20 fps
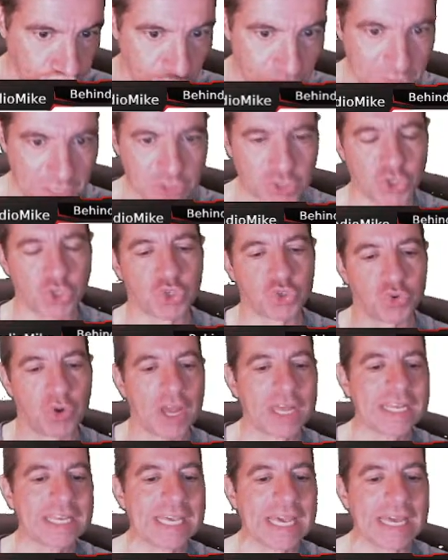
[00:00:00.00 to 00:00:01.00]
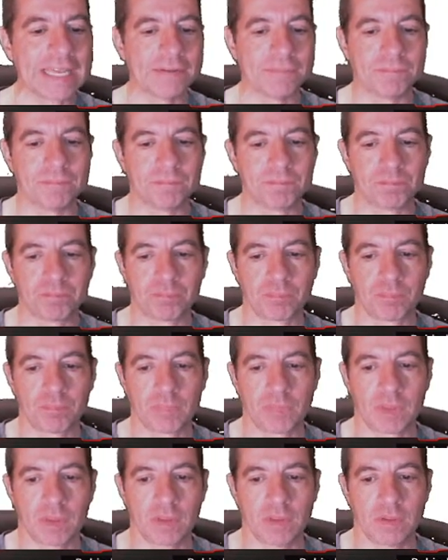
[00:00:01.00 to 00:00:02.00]
is you're trying to get
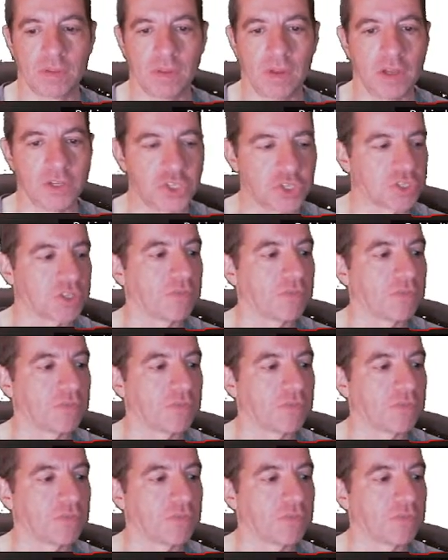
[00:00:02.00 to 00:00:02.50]
just